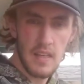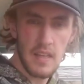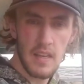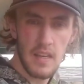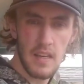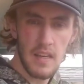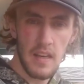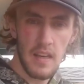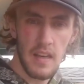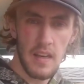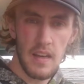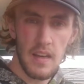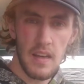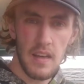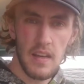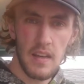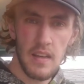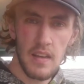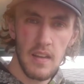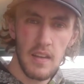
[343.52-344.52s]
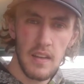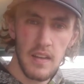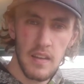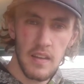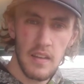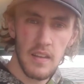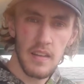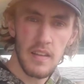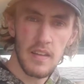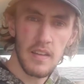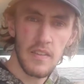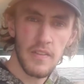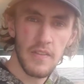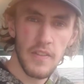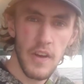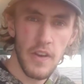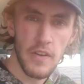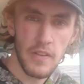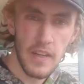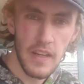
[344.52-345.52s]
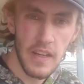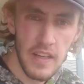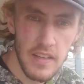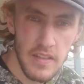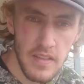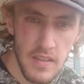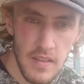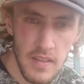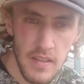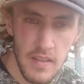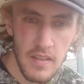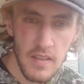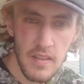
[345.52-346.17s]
it focus.